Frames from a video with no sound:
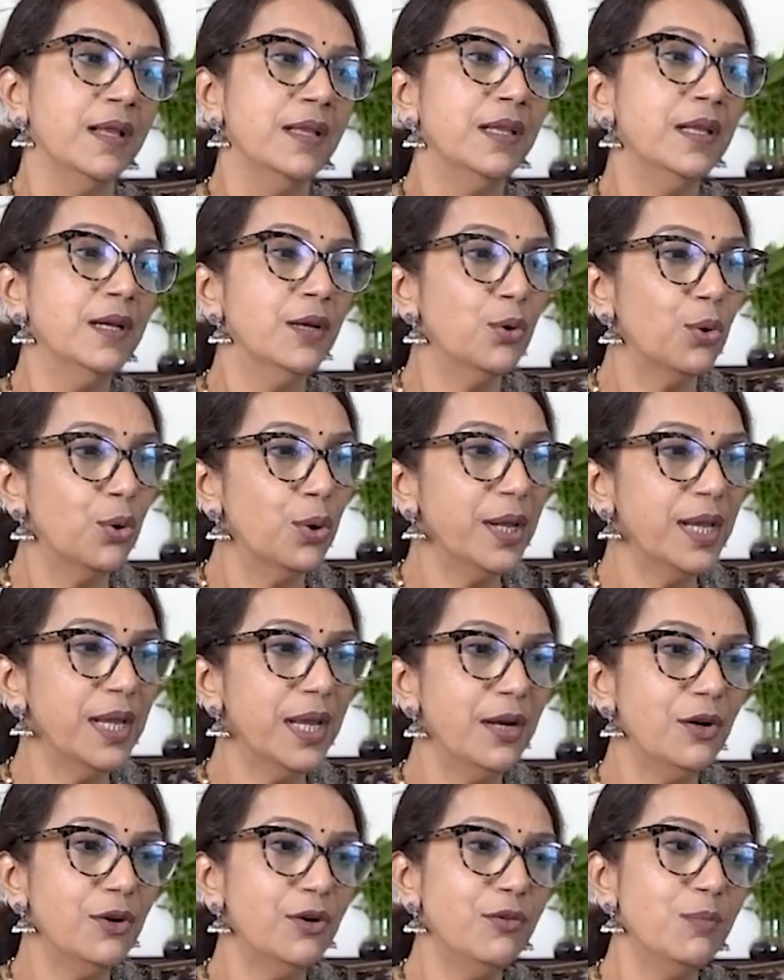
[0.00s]
The growing
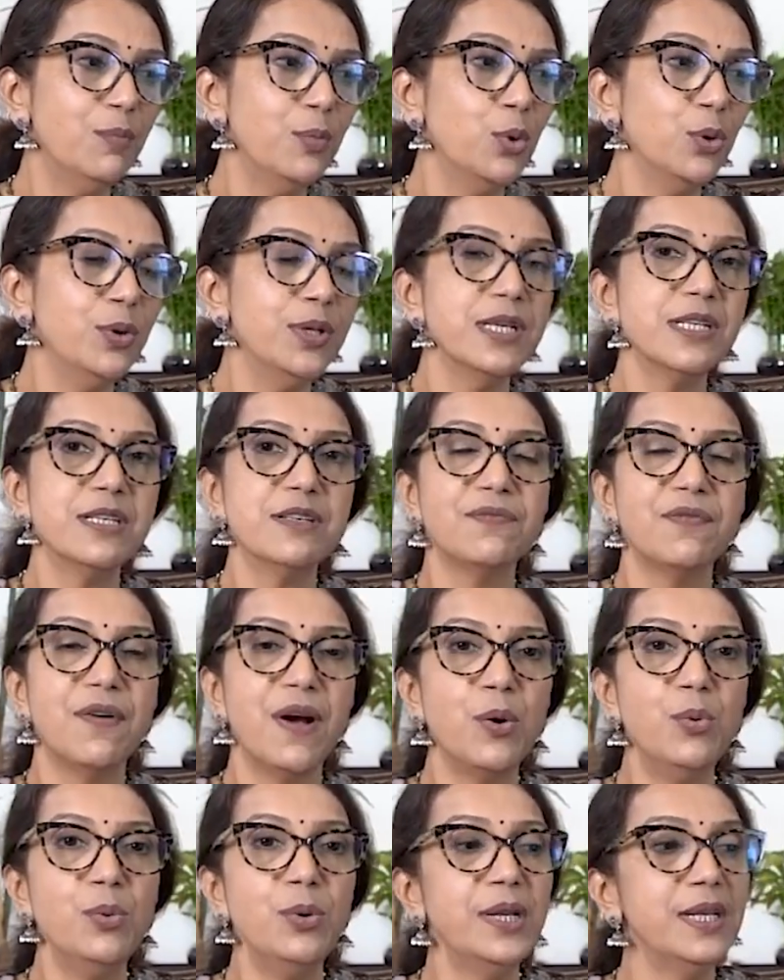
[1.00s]
end of bone is
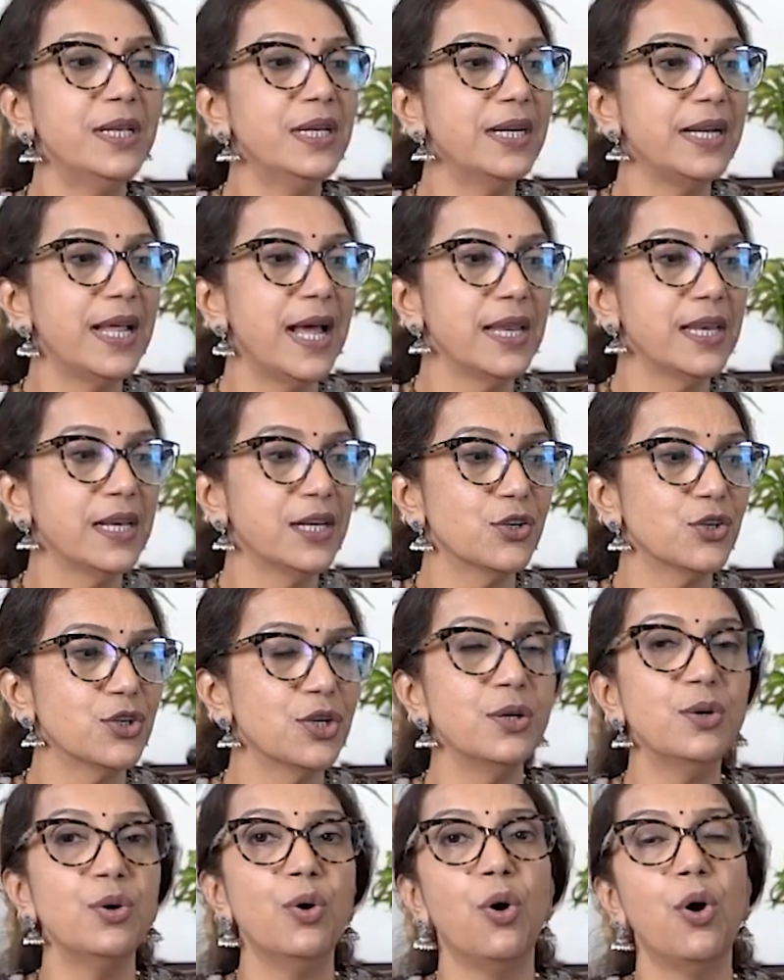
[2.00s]
found in a
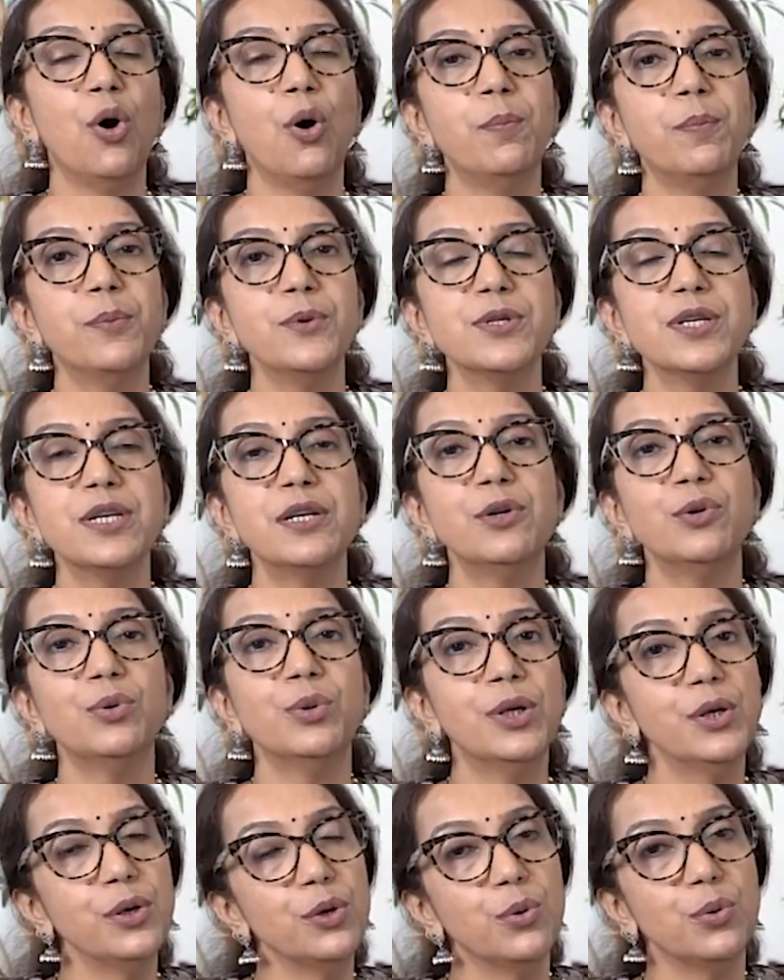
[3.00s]
direction opposite to
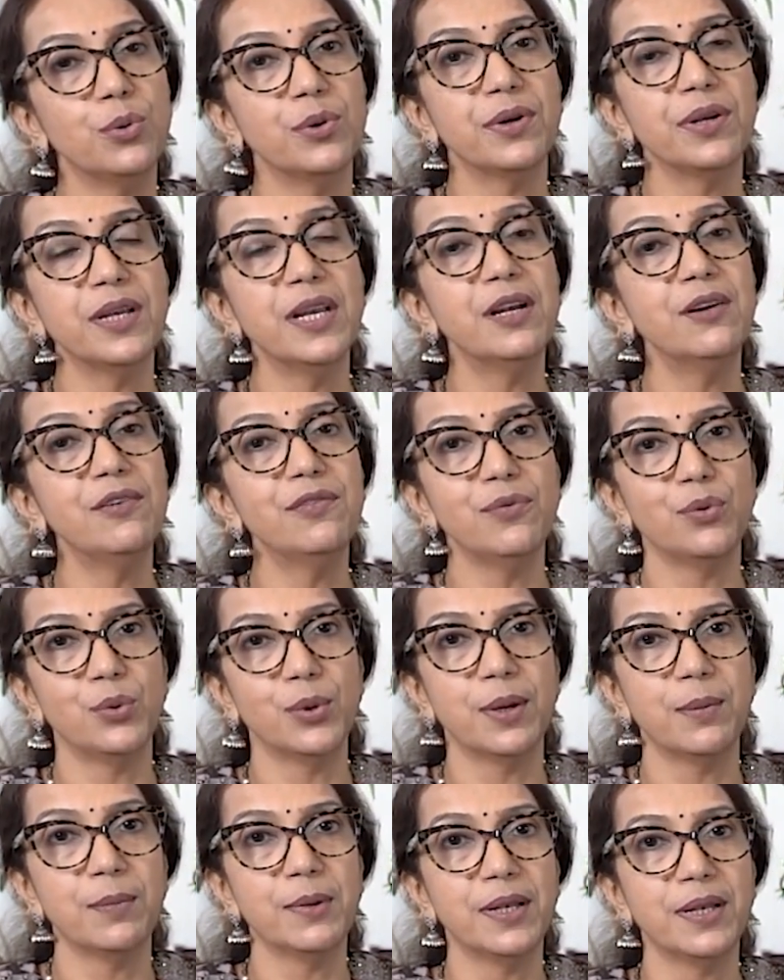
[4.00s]
the nutrient
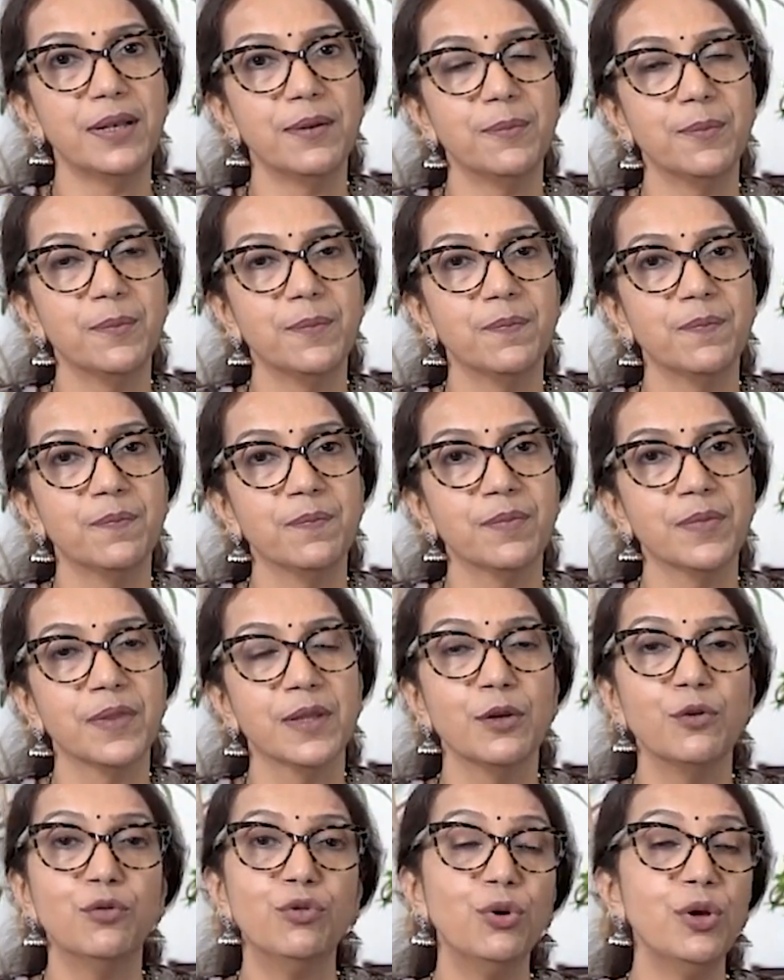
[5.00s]
foramen.
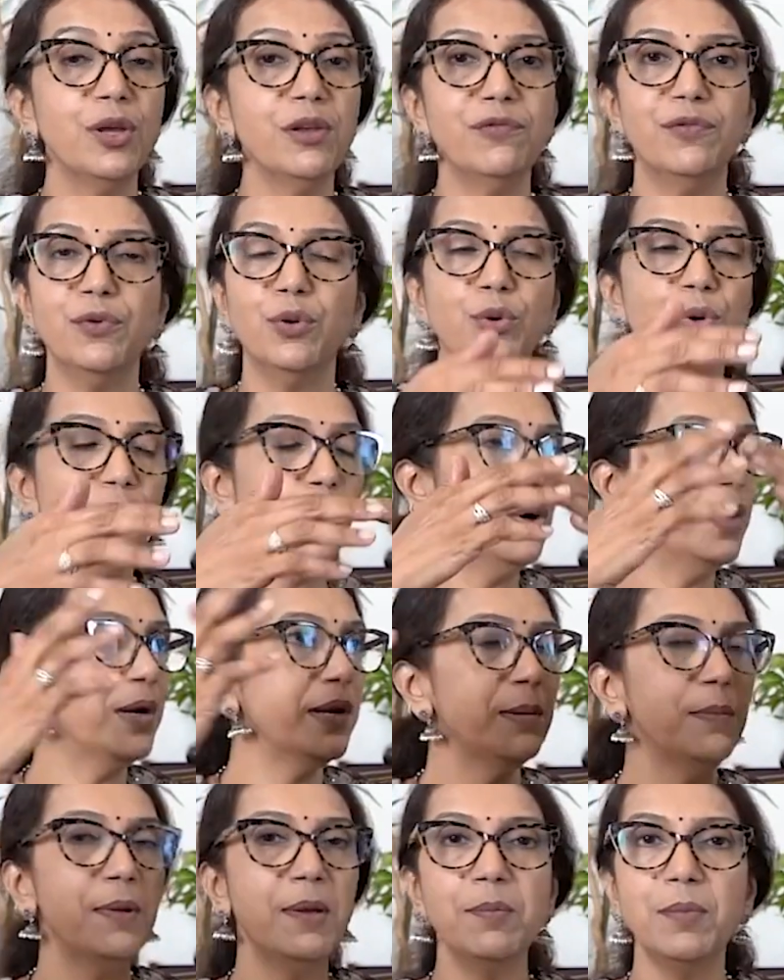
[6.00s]
So, if you don't
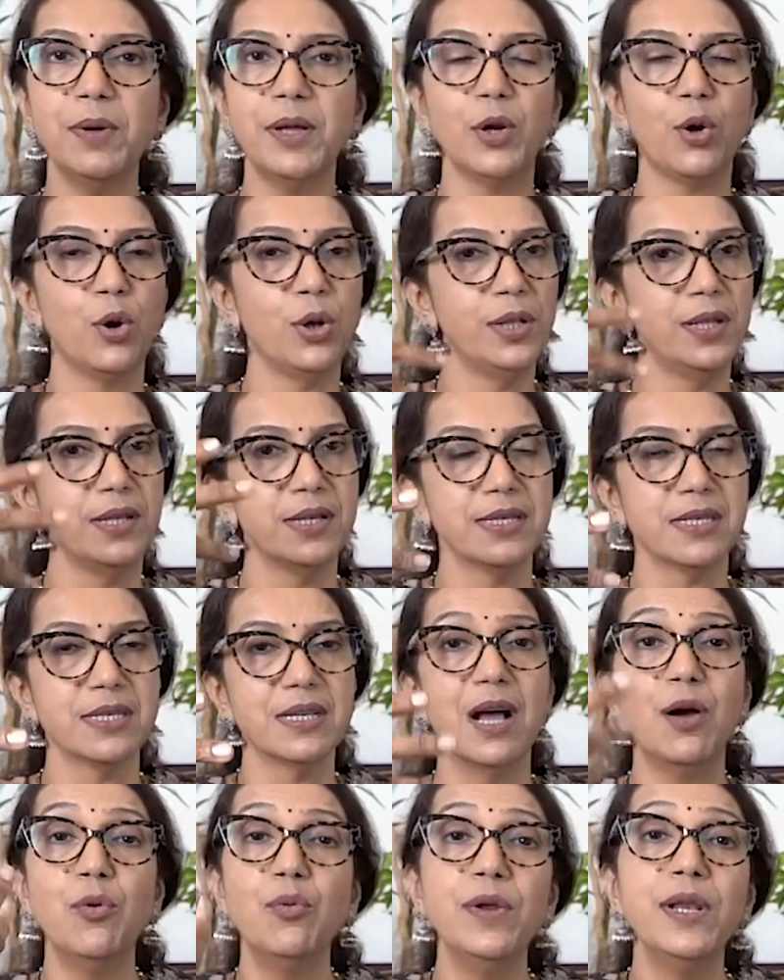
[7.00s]
remember all this,
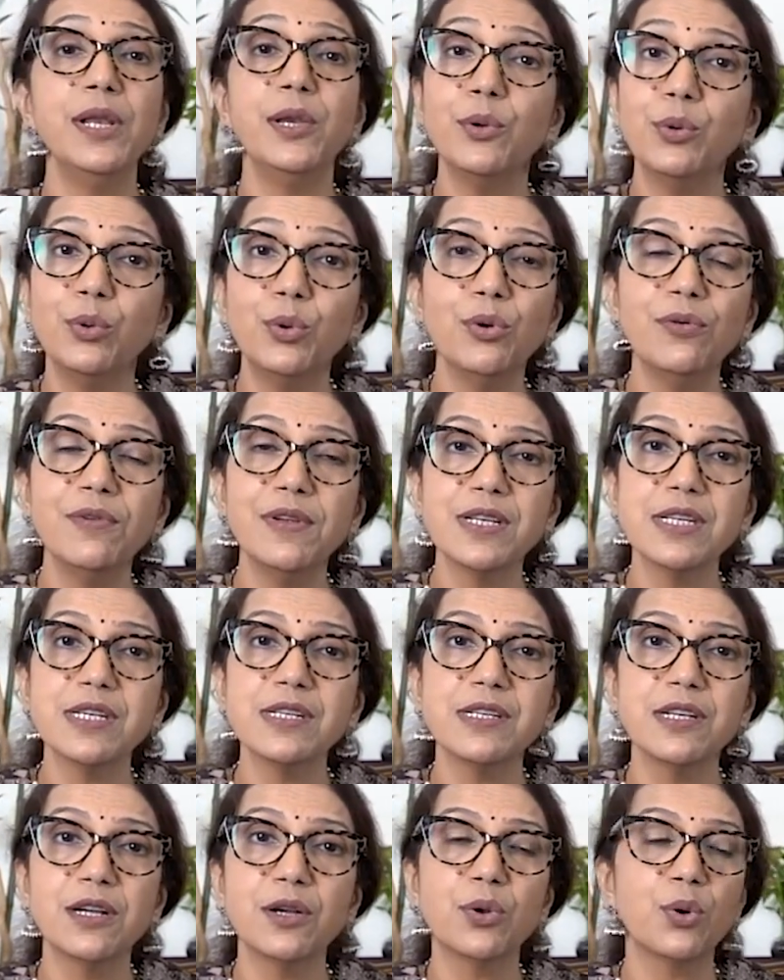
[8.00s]
how will you know which
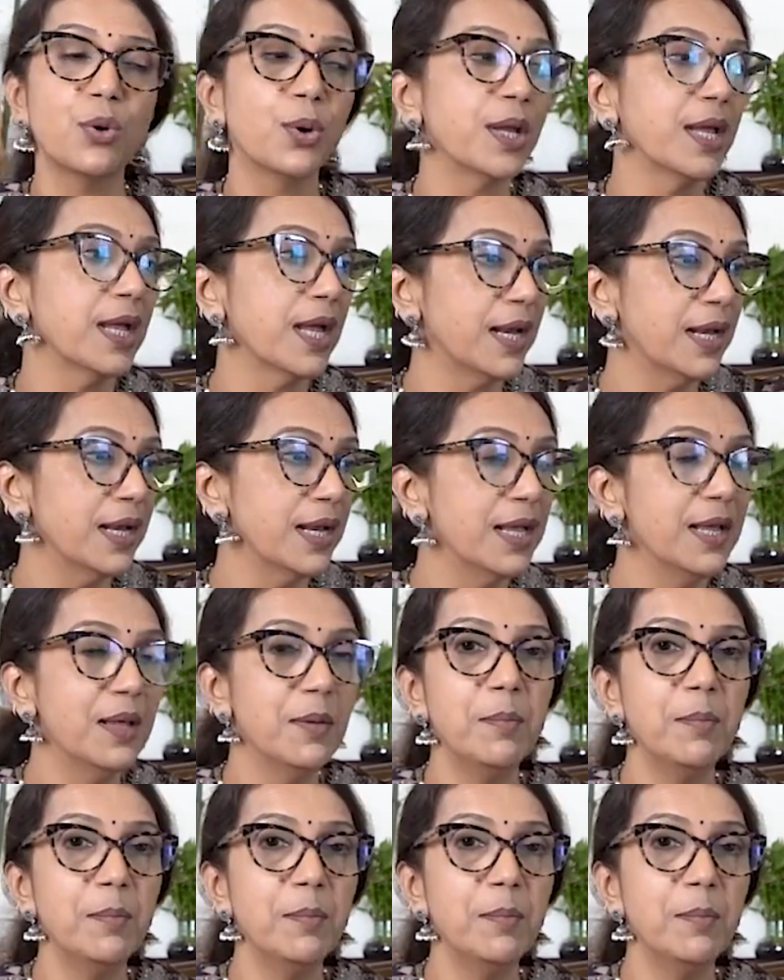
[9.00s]
is the growing end?